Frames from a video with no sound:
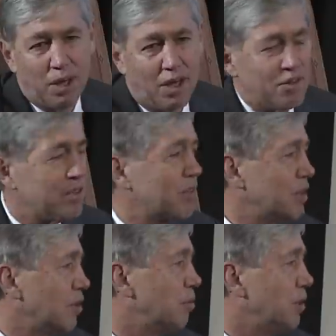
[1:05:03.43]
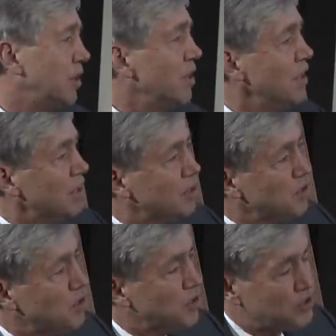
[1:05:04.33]
path to therapy. The
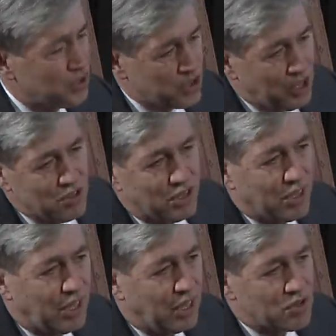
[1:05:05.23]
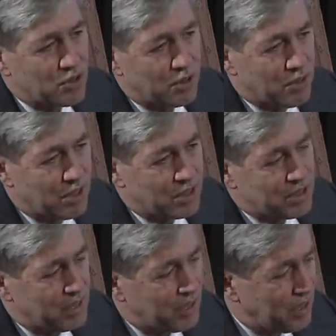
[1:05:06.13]
genes in cancer
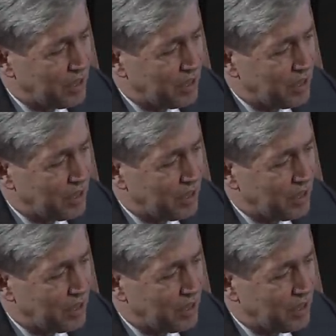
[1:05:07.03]
that uh,